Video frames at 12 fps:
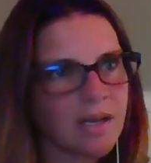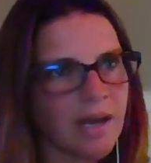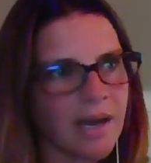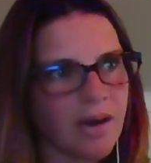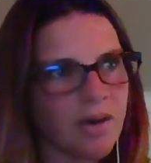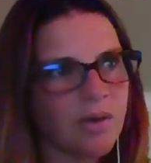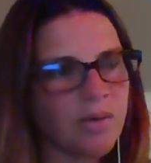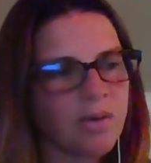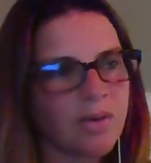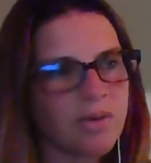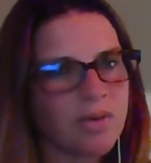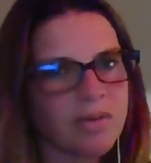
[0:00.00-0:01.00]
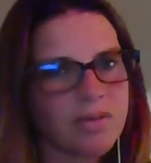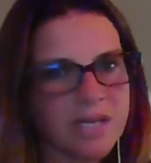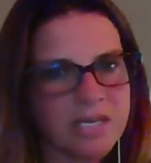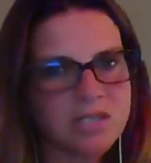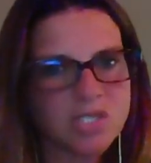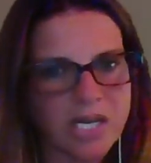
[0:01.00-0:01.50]
how
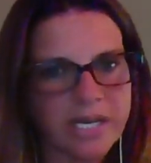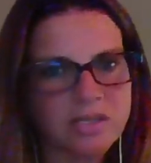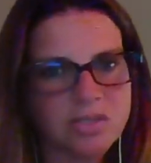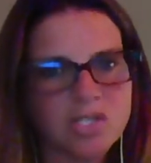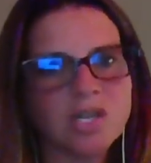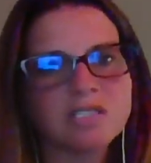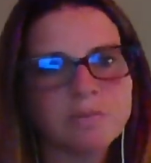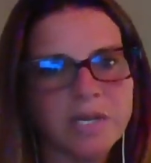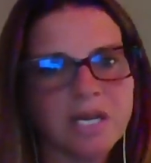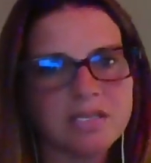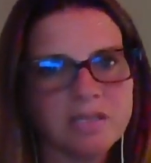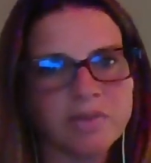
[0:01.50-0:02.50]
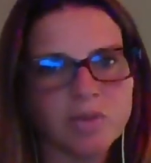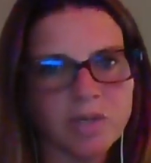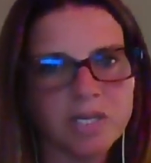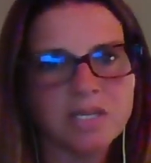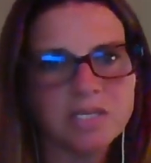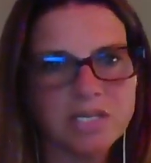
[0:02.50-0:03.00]
things change just because of an
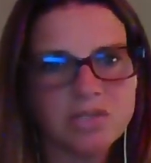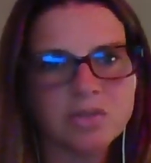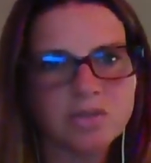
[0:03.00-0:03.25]
organizational